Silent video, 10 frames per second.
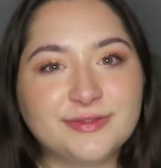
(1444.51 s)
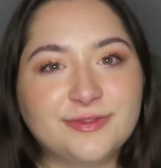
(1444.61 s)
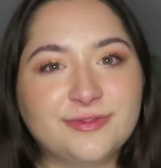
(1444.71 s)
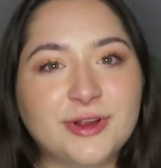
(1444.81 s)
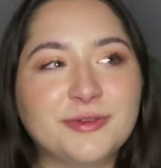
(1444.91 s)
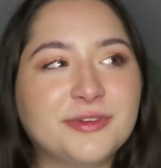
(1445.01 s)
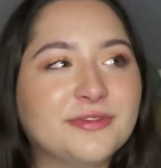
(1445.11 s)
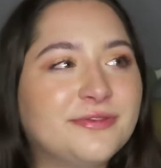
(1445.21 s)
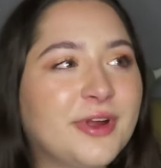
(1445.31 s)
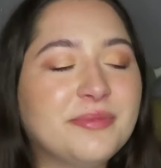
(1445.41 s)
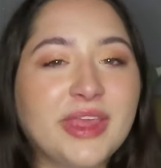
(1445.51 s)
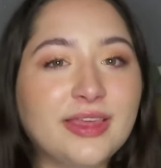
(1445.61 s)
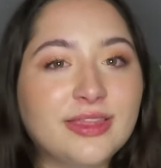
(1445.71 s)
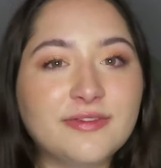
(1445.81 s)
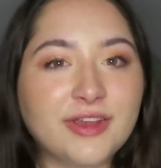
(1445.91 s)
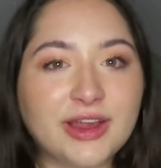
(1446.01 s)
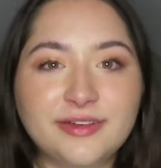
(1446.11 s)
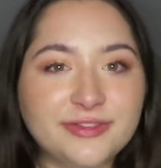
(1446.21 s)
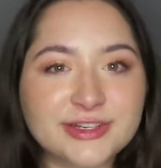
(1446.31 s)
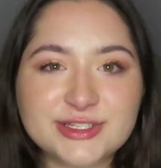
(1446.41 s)
from like the very
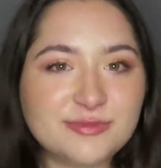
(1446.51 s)
first